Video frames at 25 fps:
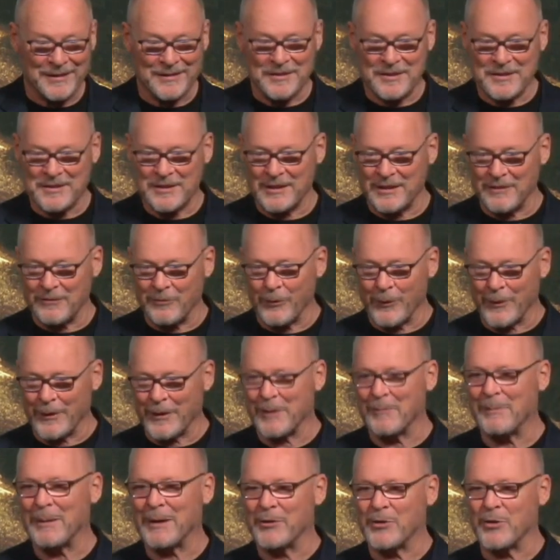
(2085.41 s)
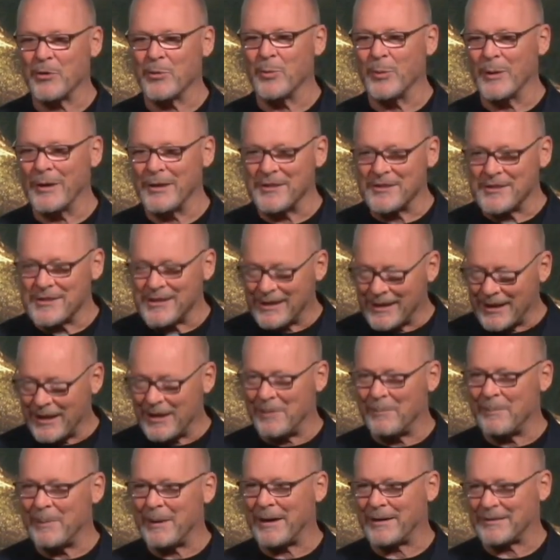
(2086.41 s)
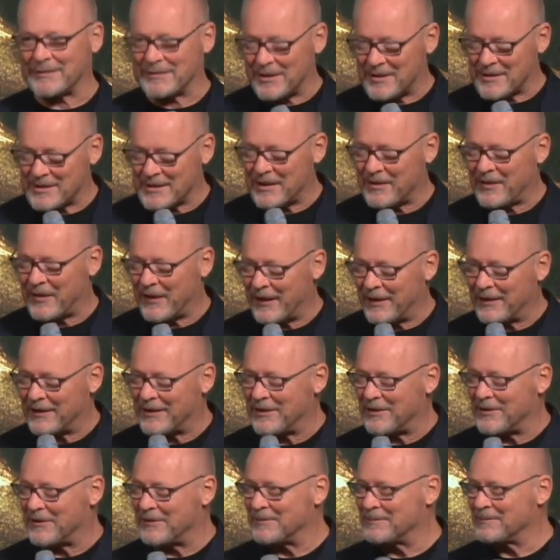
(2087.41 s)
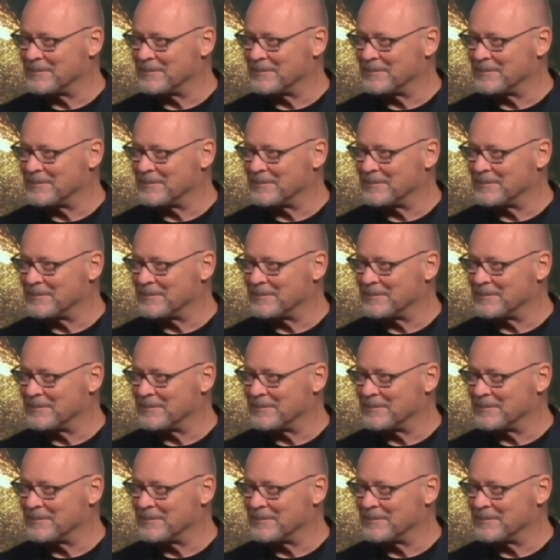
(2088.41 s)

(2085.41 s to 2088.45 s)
Instead of worrying about the ones that come back to say thank you.